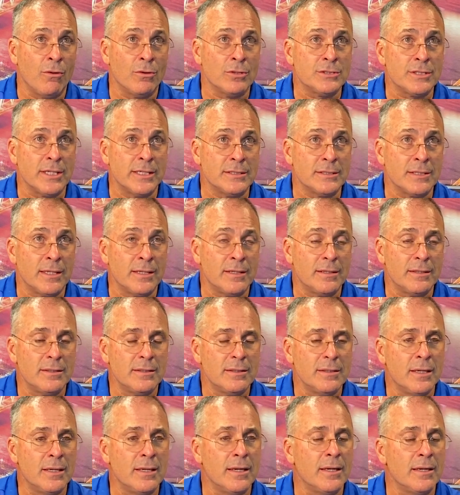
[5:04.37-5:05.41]
those things. I think,
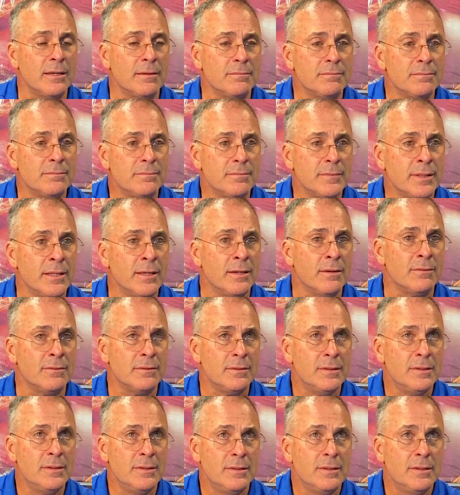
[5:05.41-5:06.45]
uh, you know,
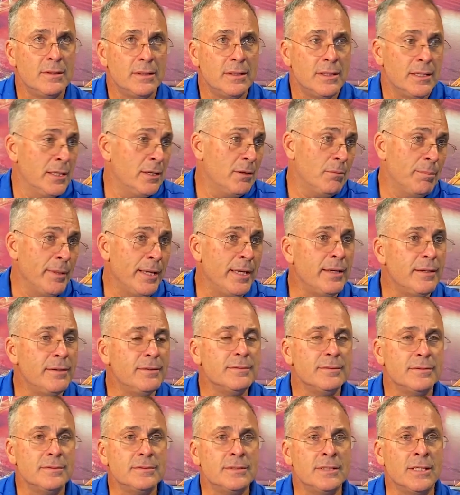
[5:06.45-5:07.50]
it'll be
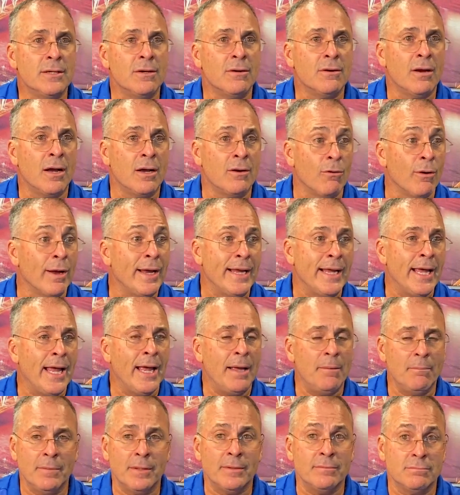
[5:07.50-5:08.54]
you know a great
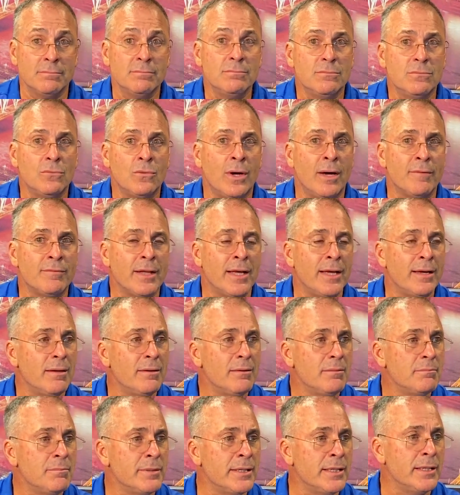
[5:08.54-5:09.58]
game, and we'll have to
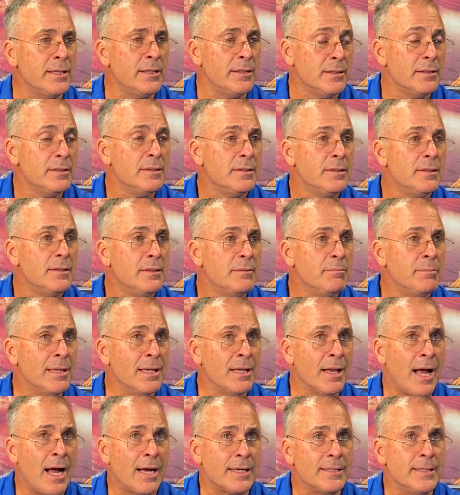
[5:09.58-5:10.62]
be be
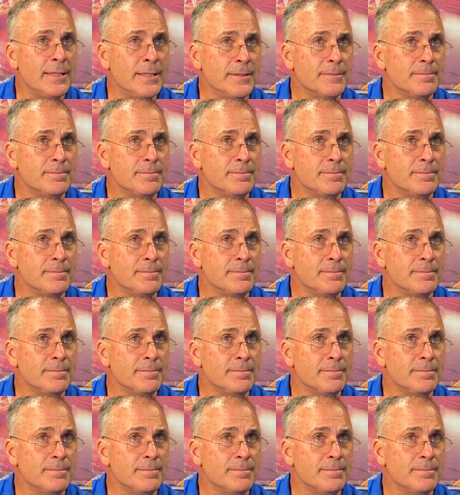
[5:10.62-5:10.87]
locked in.